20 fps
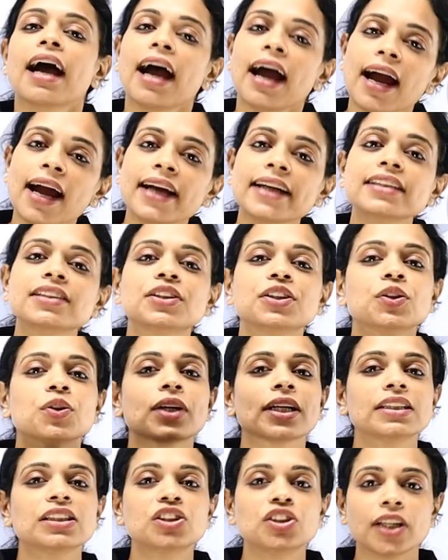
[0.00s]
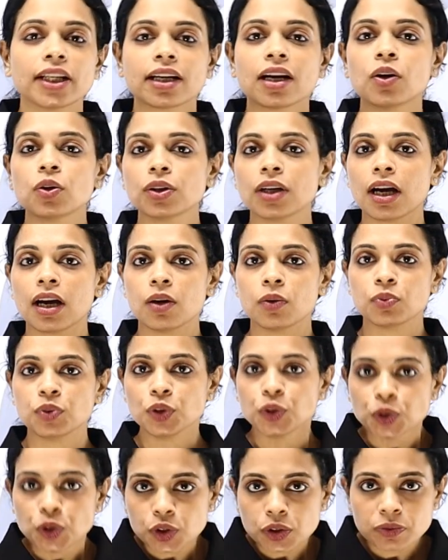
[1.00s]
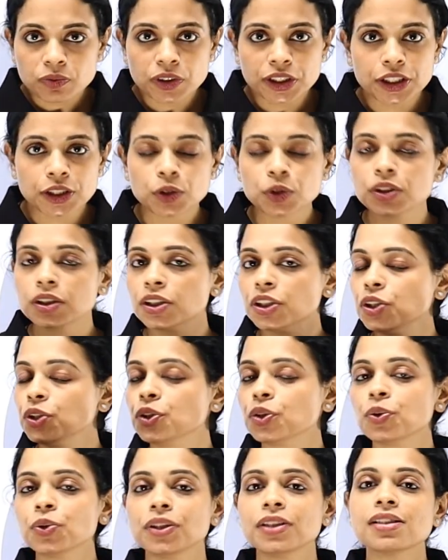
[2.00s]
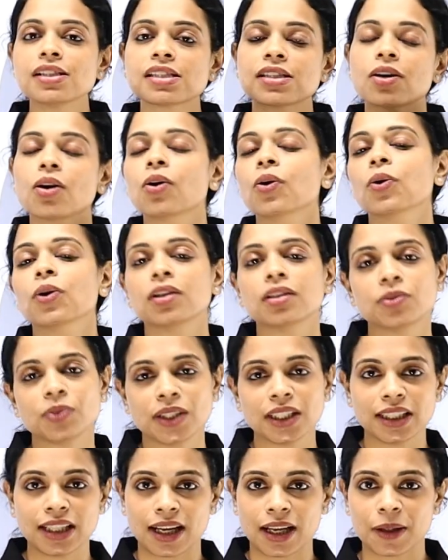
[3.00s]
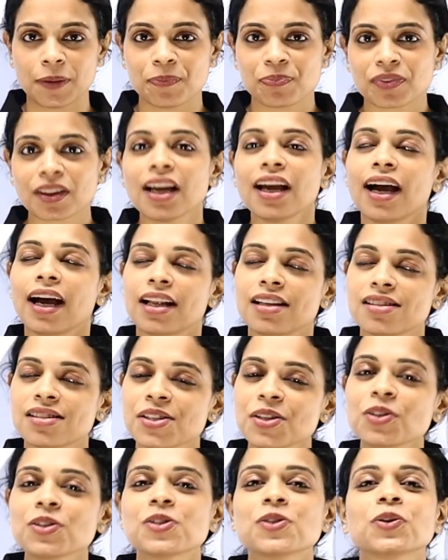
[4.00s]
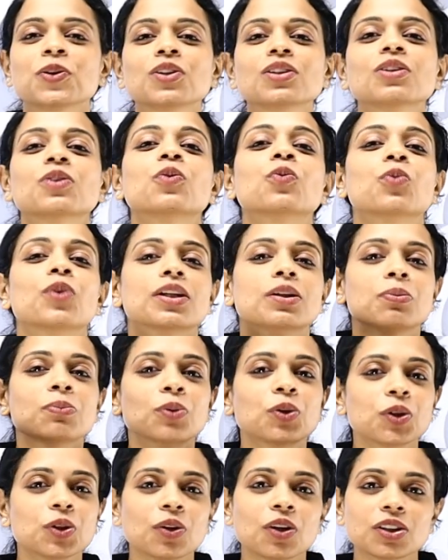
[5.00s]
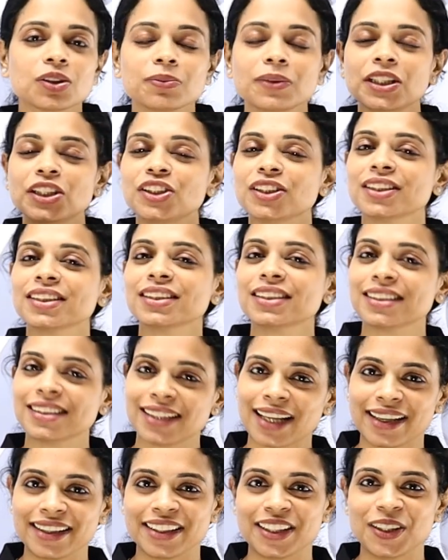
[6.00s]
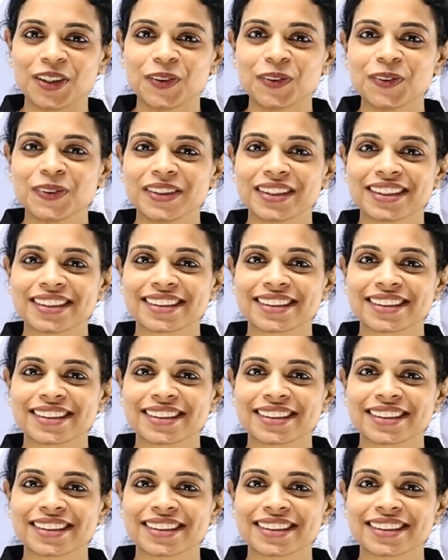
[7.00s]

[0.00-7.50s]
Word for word: and you can check out our YouTube videos. The tutorials are already there. I'll see you soon with more automations. Thank you.